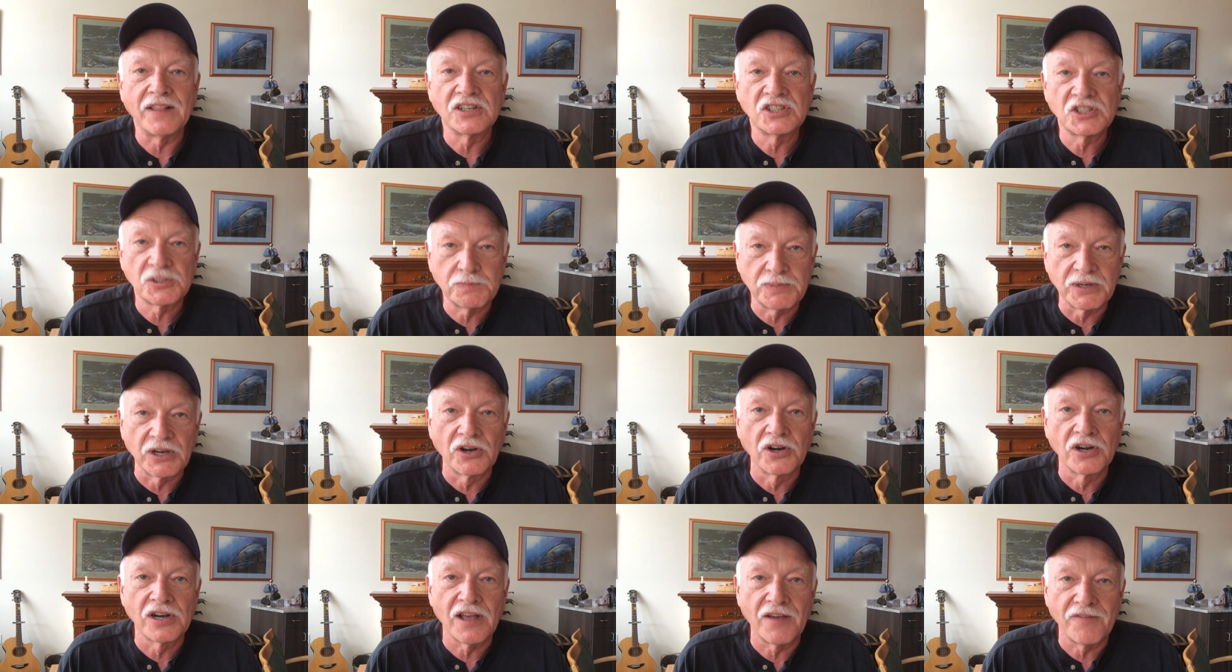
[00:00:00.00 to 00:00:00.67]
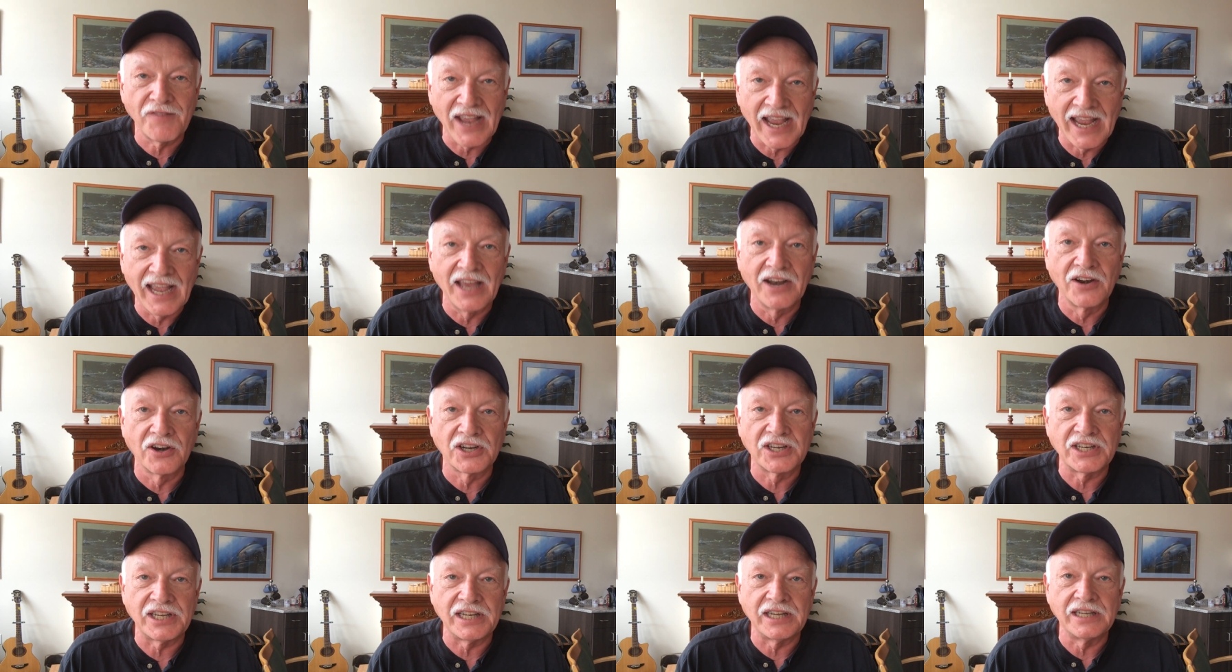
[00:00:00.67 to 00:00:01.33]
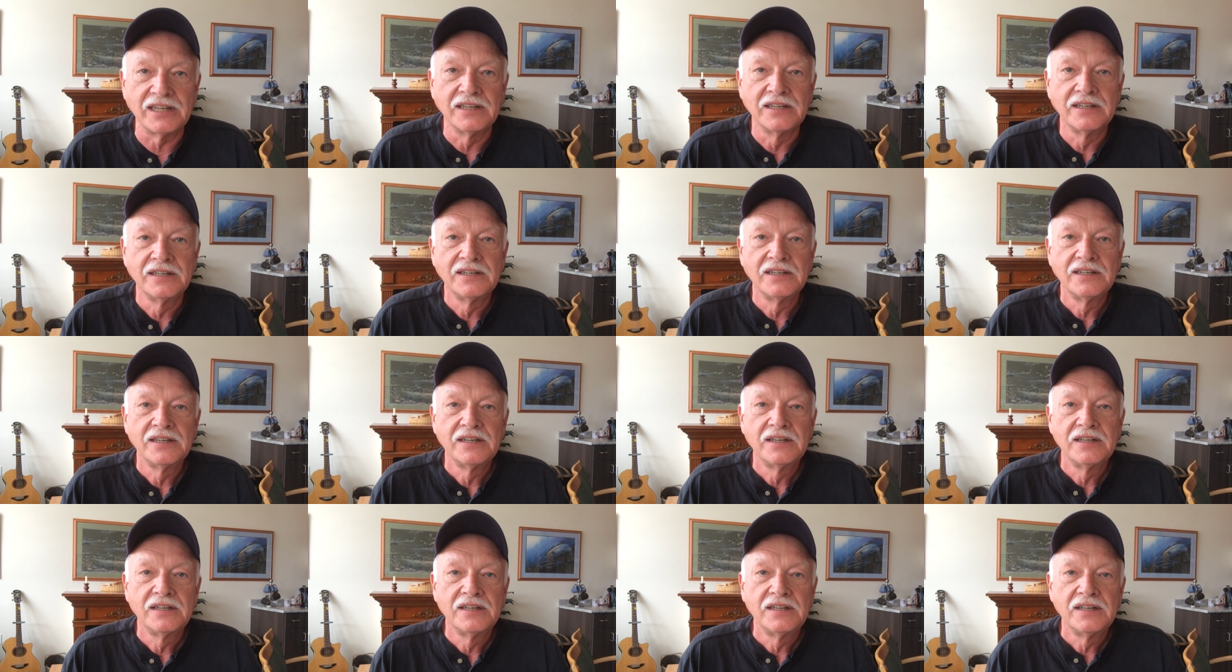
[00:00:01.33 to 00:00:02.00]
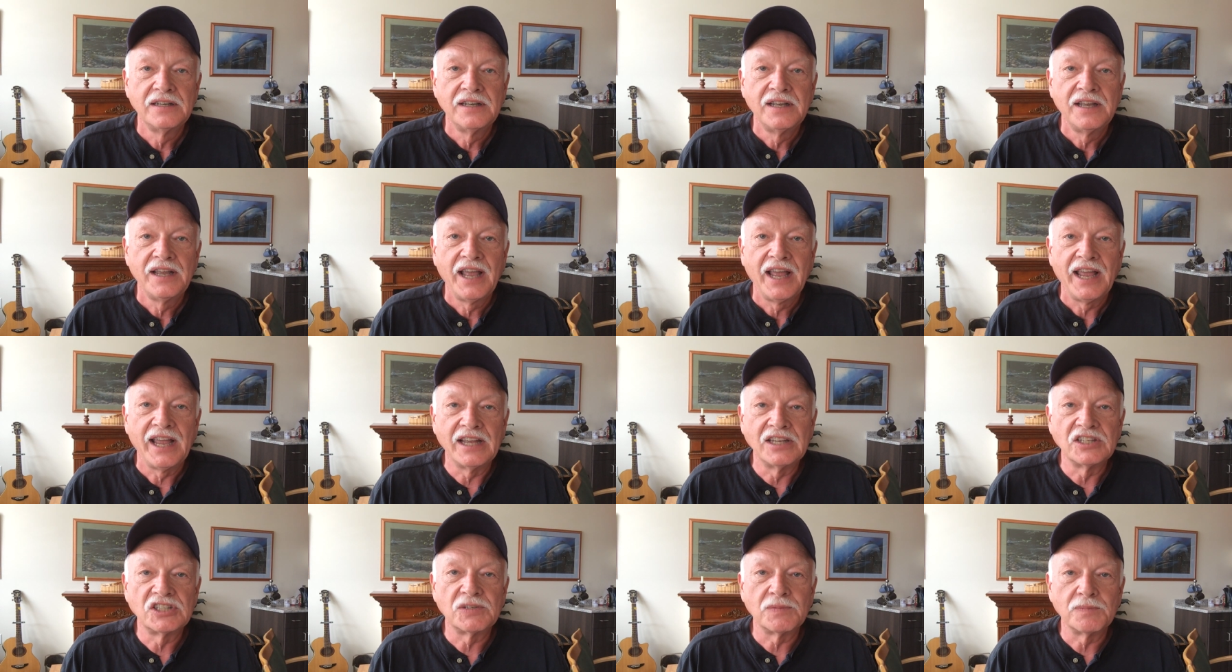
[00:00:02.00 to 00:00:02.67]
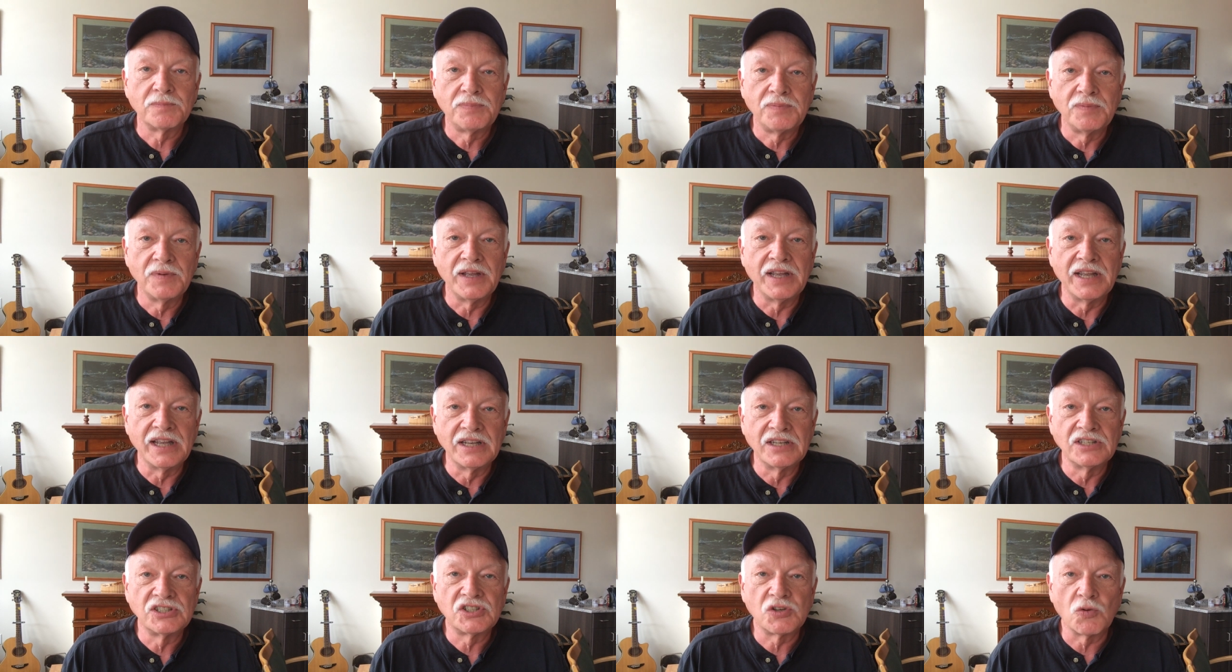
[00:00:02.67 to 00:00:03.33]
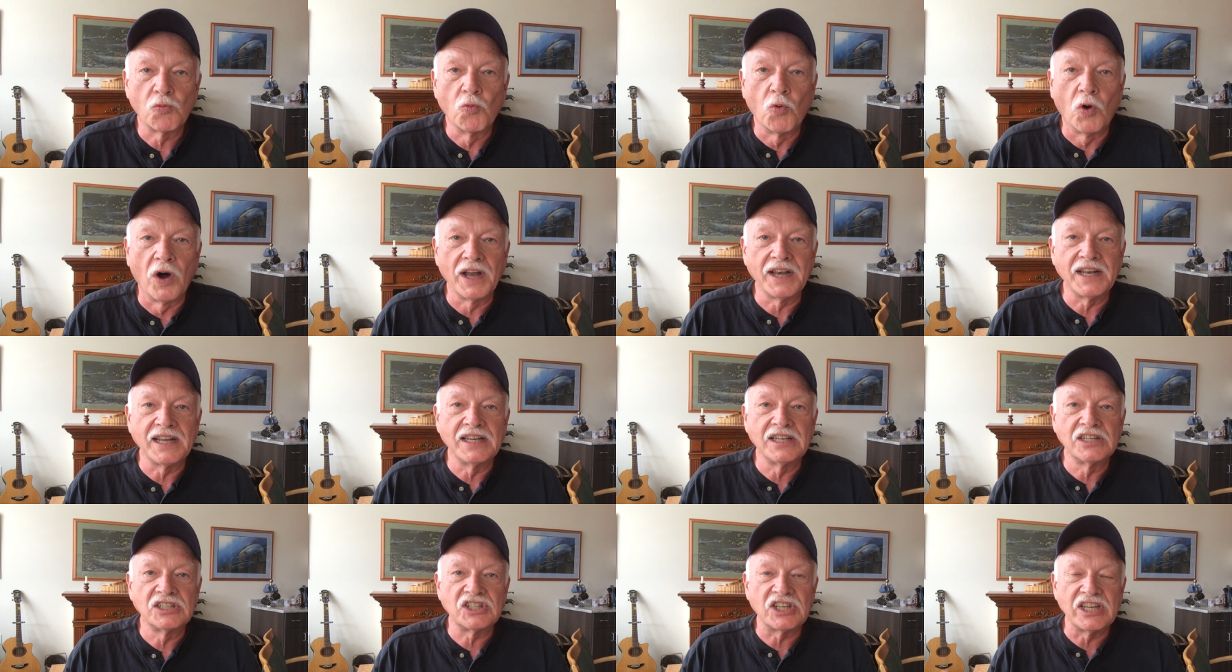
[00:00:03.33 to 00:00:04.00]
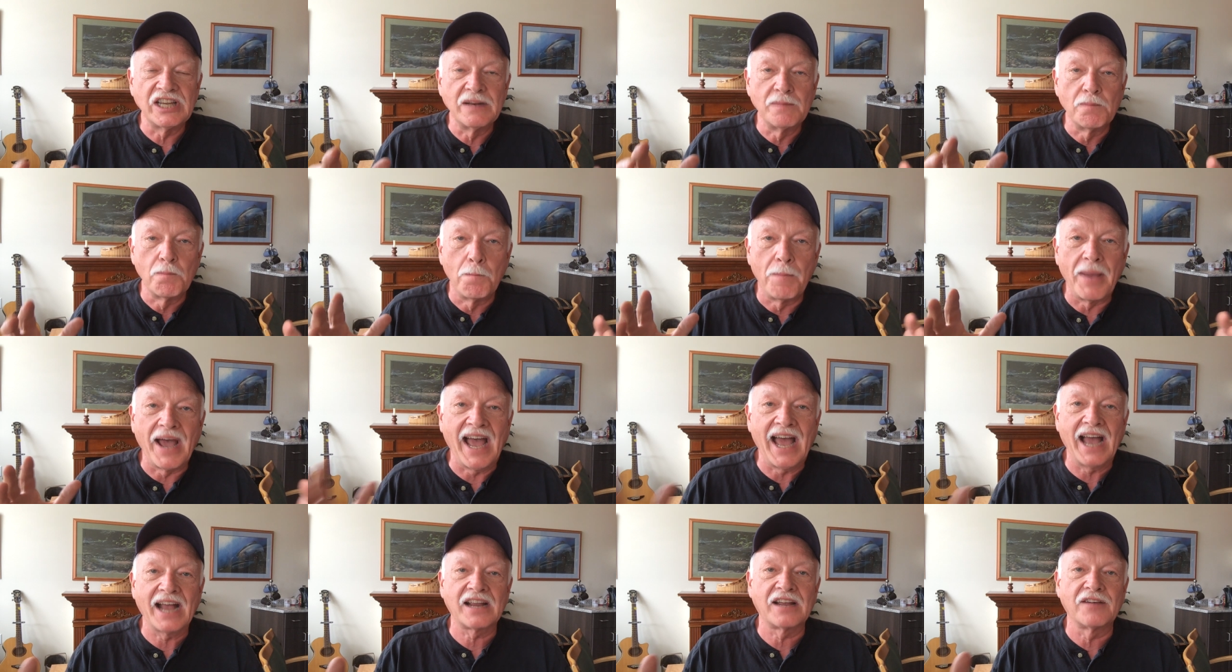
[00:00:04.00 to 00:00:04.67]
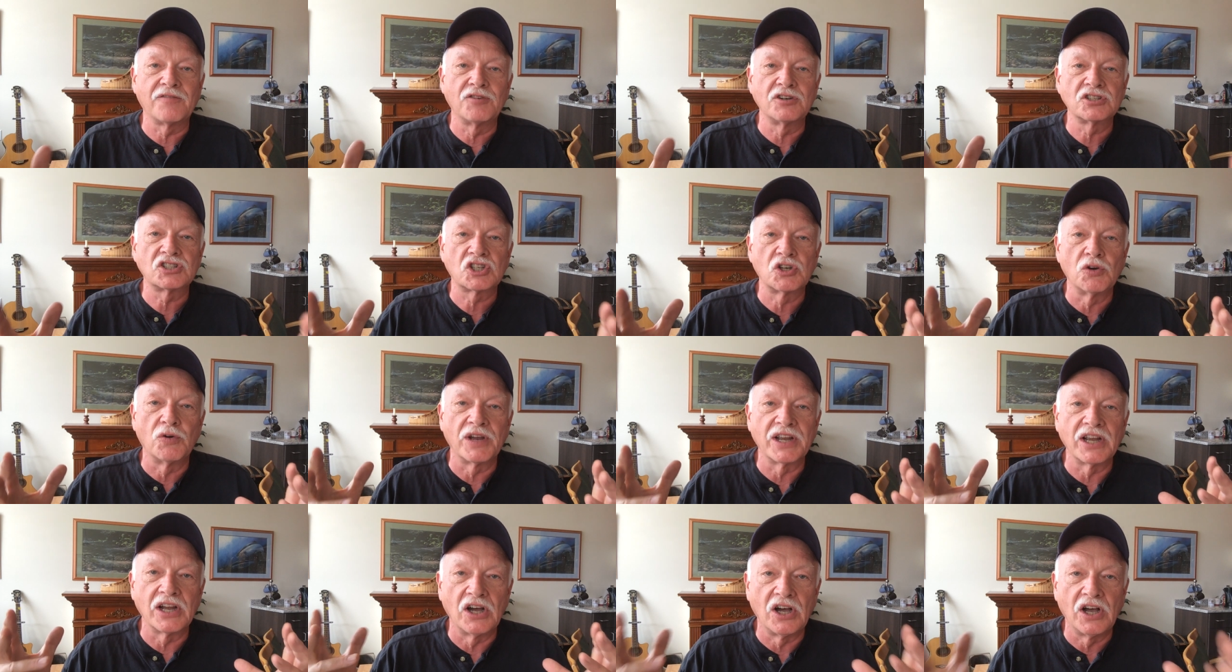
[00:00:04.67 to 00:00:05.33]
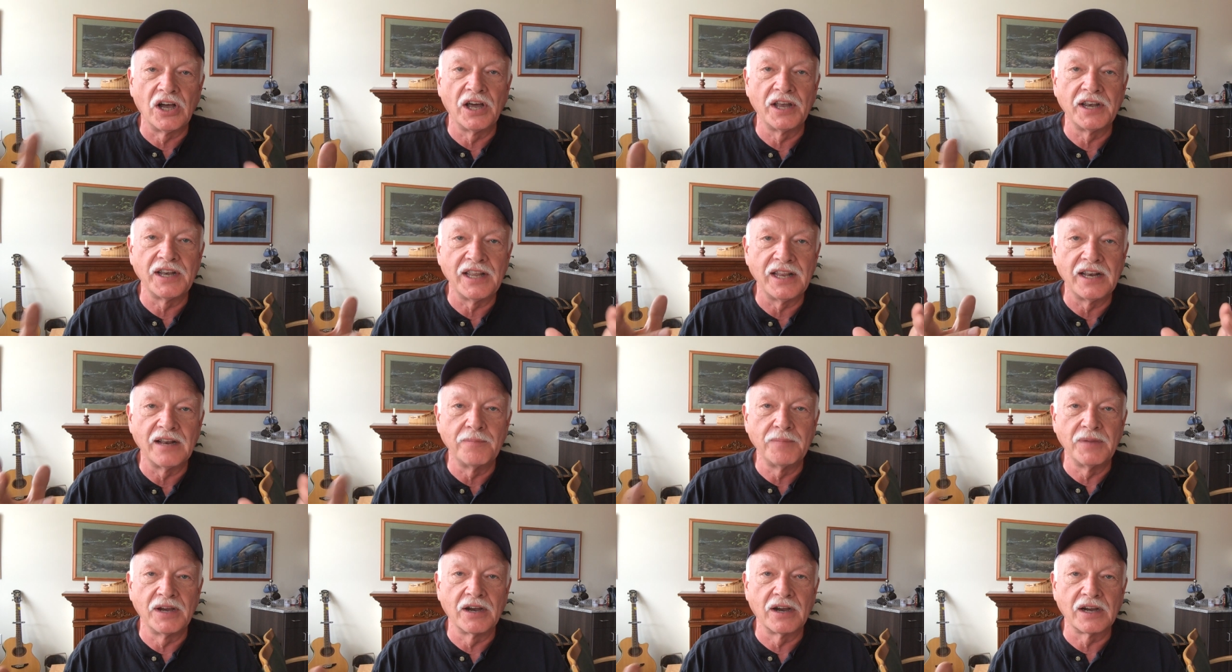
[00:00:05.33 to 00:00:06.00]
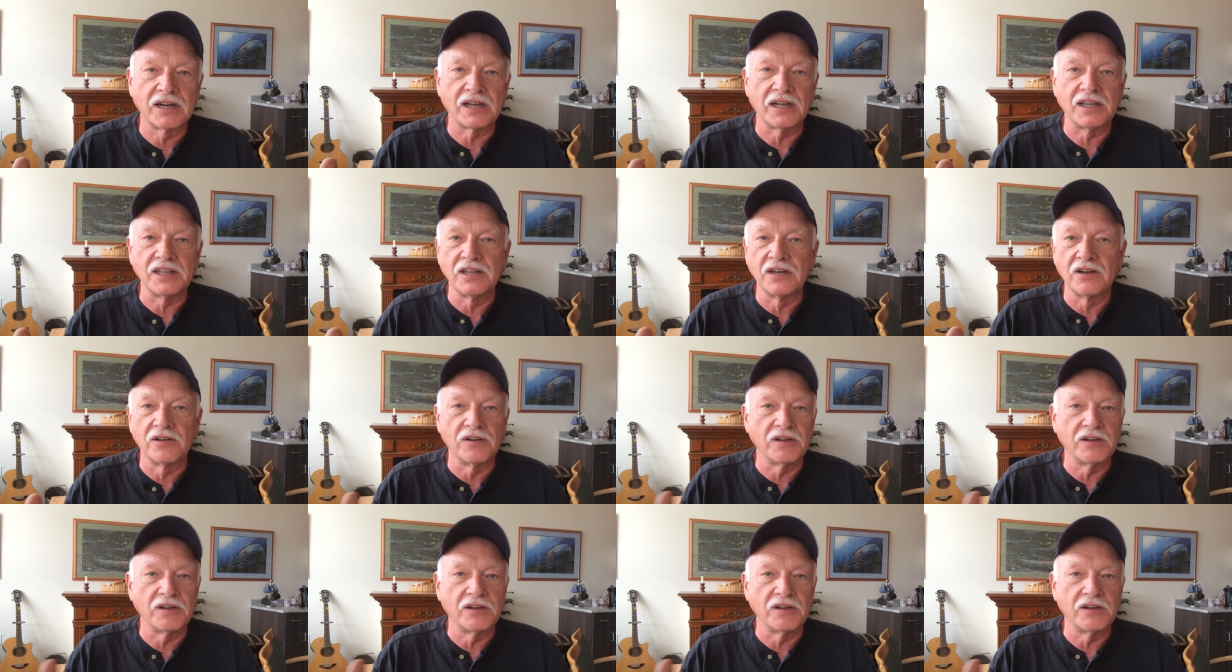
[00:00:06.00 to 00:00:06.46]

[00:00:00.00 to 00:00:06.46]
The spirit of anarchy is what is in back of what's going on in America.